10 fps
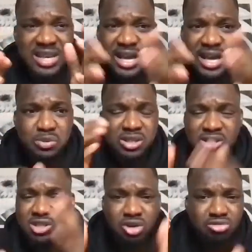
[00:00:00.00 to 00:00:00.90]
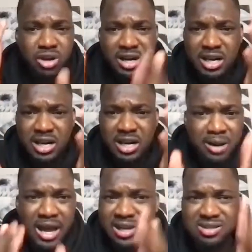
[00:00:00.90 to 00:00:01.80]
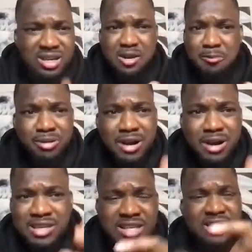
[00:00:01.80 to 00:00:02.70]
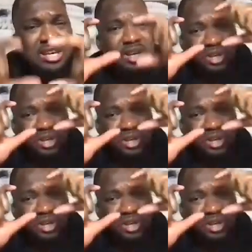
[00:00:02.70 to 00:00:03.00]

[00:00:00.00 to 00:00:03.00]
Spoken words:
Next week, just Son running in behind, pressing it,